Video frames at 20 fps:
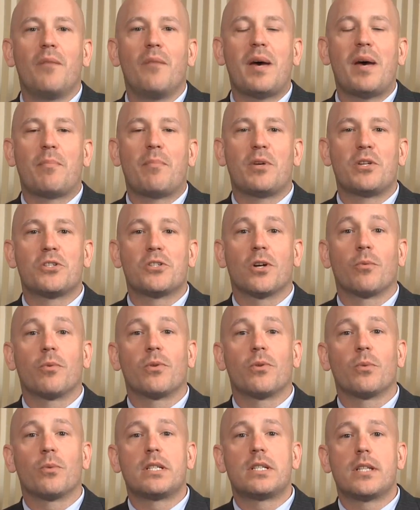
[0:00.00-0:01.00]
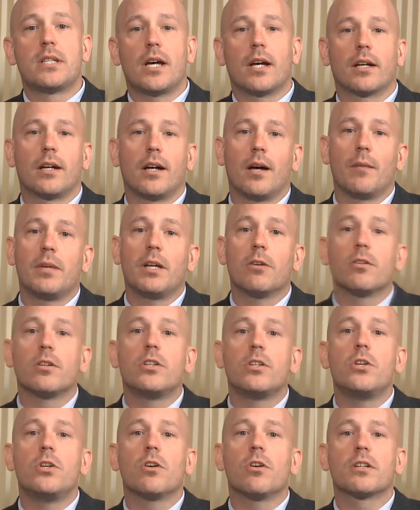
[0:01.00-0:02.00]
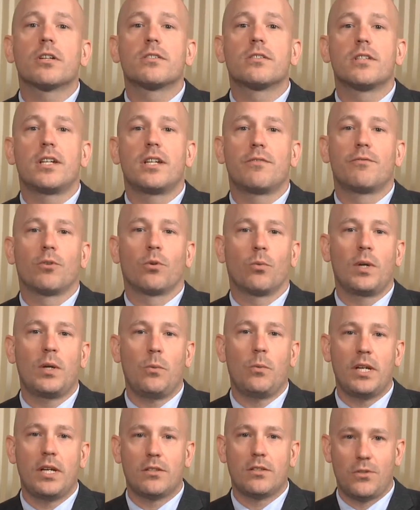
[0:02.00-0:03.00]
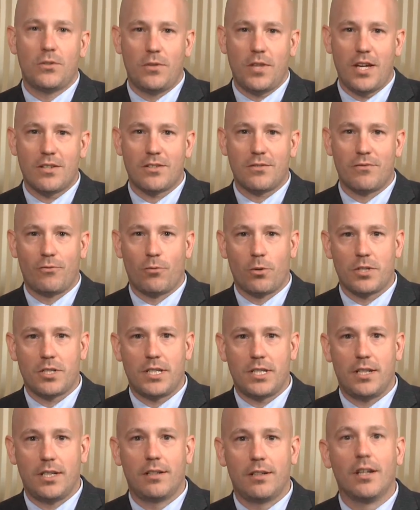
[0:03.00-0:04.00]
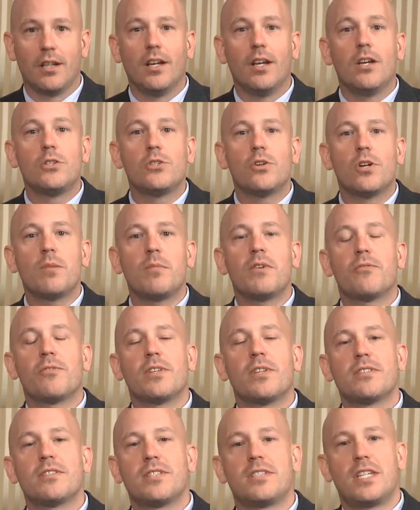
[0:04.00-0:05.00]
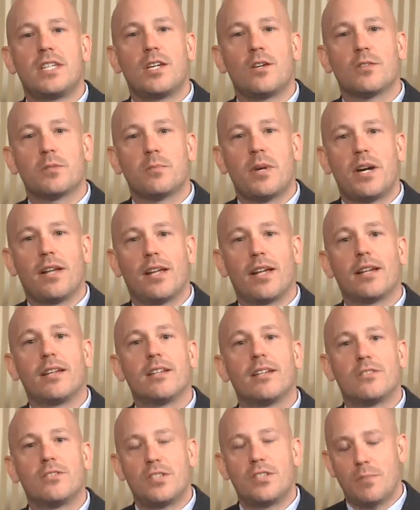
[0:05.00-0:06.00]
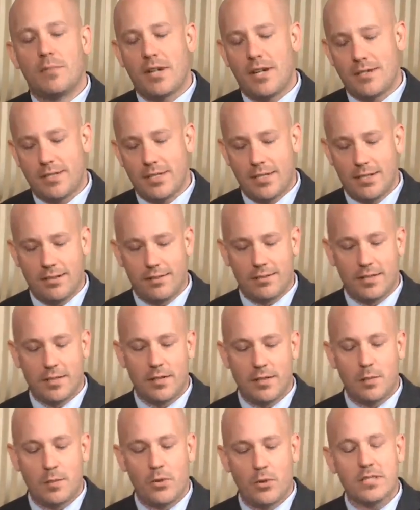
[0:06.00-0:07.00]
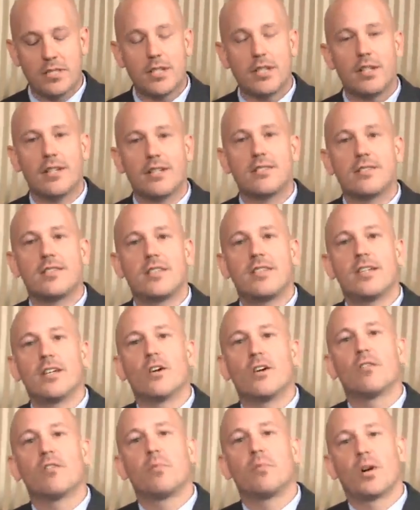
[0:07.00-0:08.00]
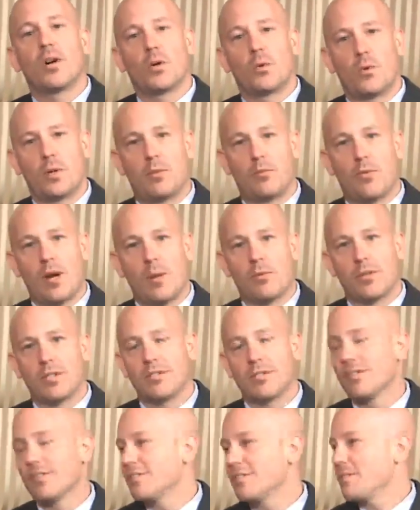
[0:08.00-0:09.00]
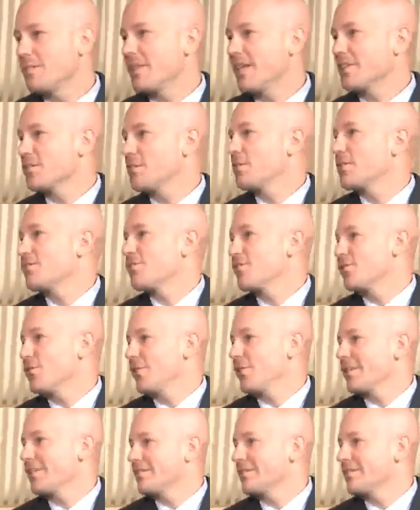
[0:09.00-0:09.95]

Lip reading: I'm Matt Bichard with REIT.com here in New York City for REITWeek 2014. Joining me for this CEO Spotlight is Jim Heistand, the president and CEO of Parkway Properties. Jim, thanks so much for joining